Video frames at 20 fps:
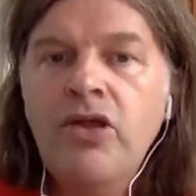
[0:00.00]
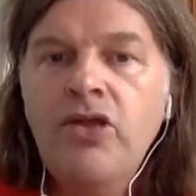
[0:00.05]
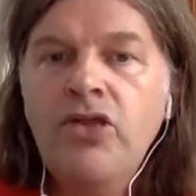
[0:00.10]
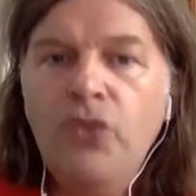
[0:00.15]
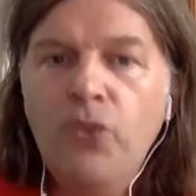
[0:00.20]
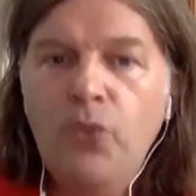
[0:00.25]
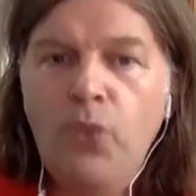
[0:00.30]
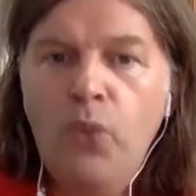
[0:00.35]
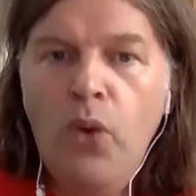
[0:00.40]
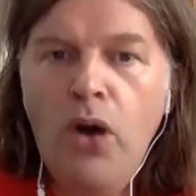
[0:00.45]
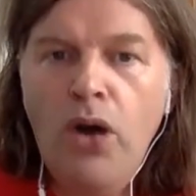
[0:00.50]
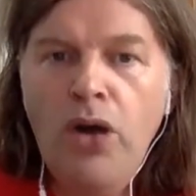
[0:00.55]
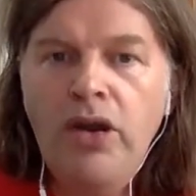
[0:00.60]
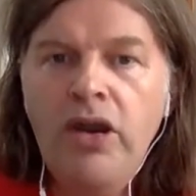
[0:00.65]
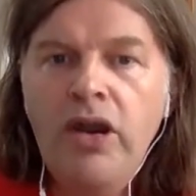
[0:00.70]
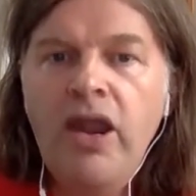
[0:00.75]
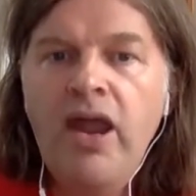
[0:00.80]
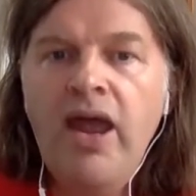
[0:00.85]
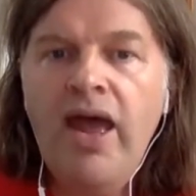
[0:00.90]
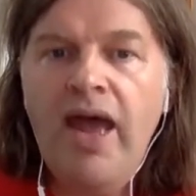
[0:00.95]
The
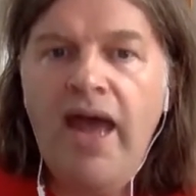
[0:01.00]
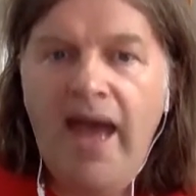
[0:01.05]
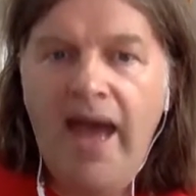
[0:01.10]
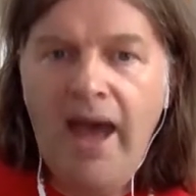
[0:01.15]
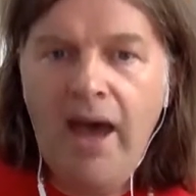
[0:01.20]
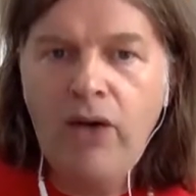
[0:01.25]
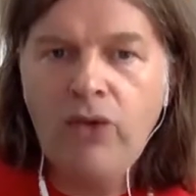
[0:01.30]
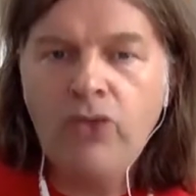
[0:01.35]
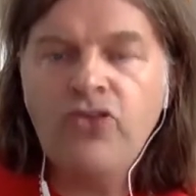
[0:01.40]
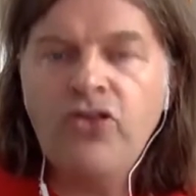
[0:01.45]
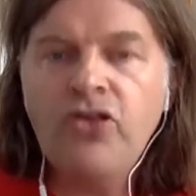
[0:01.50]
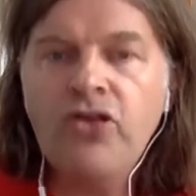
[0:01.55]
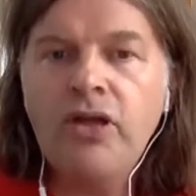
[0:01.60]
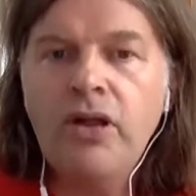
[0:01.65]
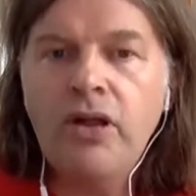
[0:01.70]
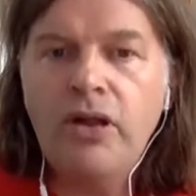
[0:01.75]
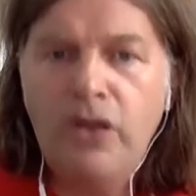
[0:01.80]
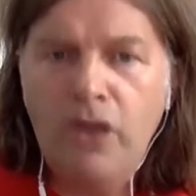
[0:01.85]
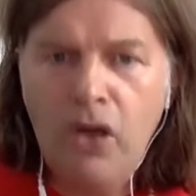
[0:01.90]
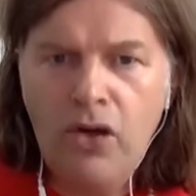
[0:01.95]
one out
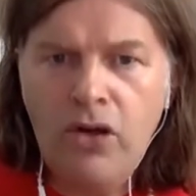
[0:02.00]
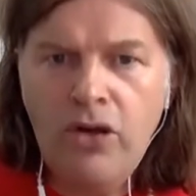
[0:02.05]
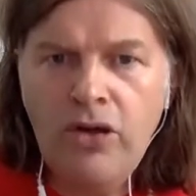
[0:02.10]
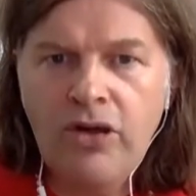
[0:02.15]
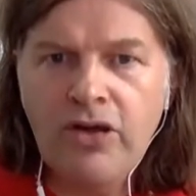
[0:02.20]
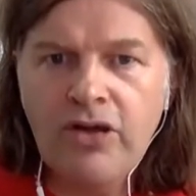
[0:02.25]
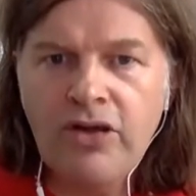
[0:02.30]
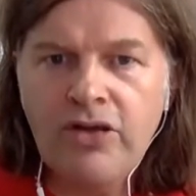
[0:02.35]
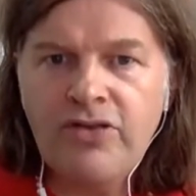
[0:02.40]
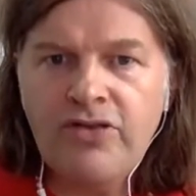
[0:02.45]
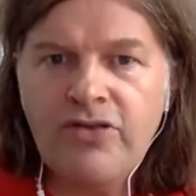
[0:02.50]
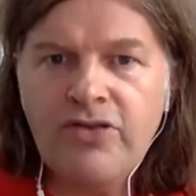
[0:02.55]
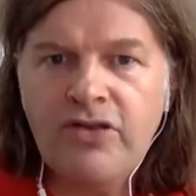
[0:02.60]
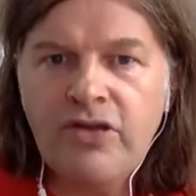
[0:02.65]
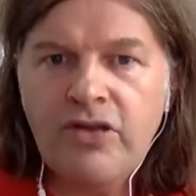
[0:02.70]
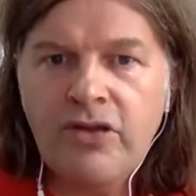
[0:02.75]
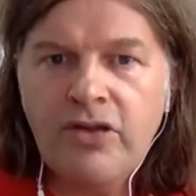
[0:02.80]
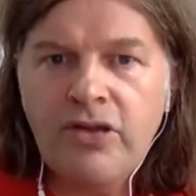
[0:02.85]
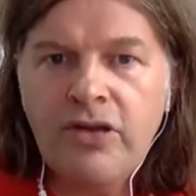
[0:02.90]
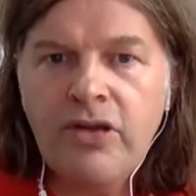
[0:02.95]

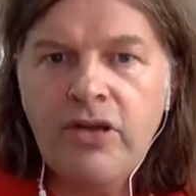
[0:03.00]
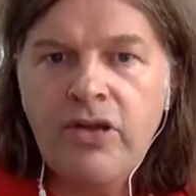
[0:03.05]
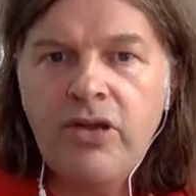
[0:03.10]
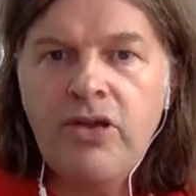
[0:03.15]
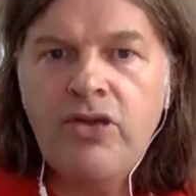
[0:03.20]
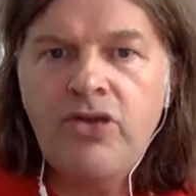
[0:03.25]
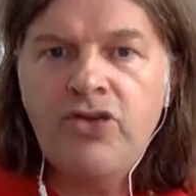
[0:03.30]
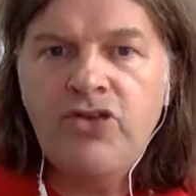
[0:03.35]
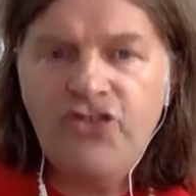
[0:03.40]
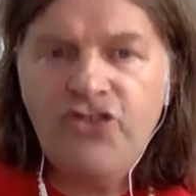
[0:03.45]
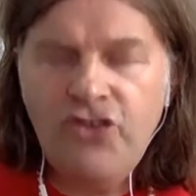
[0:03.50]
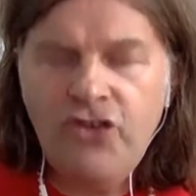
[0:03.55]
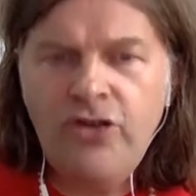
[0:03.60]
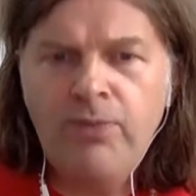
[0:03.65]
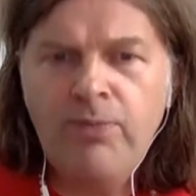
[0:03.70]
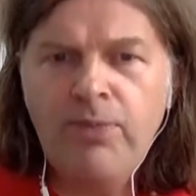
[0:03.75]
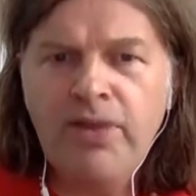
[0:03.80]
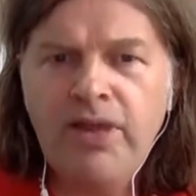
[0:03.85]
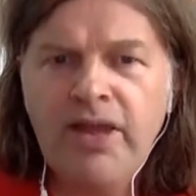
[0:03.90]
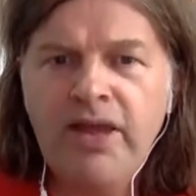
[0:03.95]
longest
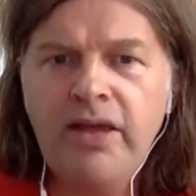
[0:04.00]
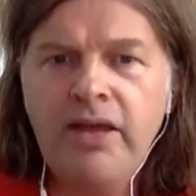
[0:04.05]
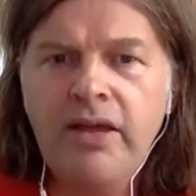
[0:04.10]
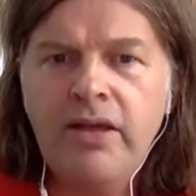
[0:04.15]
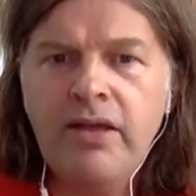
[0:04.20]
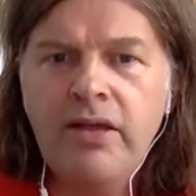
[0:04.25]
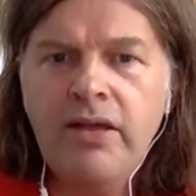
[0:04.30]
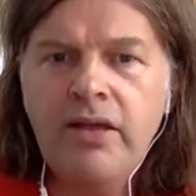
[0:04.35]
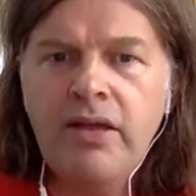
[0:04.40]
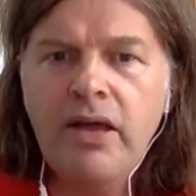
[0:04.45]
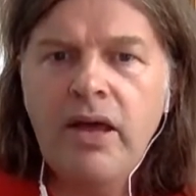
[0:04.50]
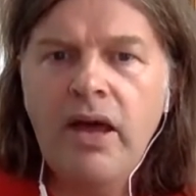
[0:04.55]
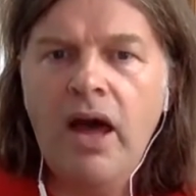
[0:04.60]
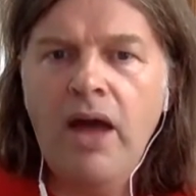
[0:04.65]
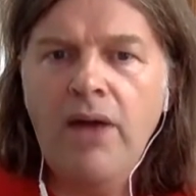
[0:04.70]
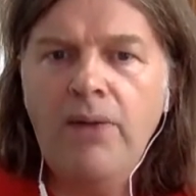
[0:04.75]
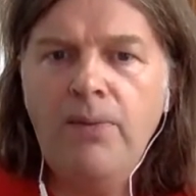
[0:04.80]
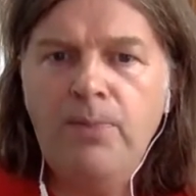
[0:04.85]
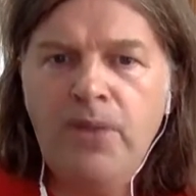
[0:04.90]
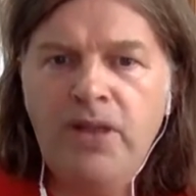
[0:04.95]
should be
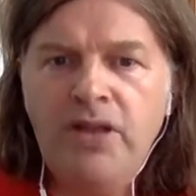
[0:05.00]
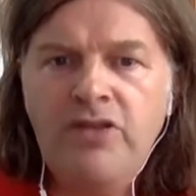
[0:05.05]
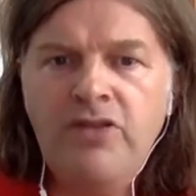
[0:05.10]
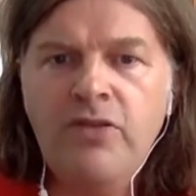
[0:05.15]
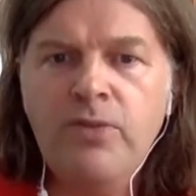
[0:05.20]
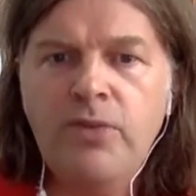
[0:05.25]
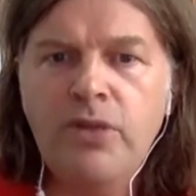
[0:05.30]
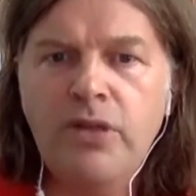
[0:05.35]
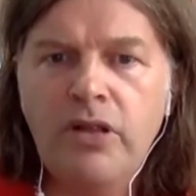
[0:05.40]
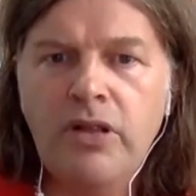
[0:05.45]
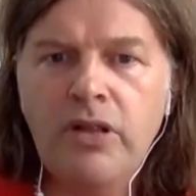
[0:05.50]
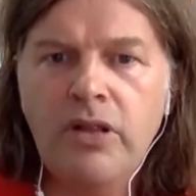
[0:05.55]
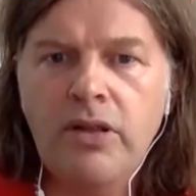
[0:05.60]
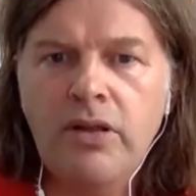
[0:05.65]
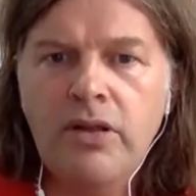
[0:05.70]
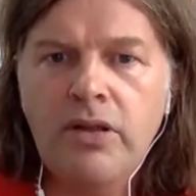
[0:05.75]
unbeatable.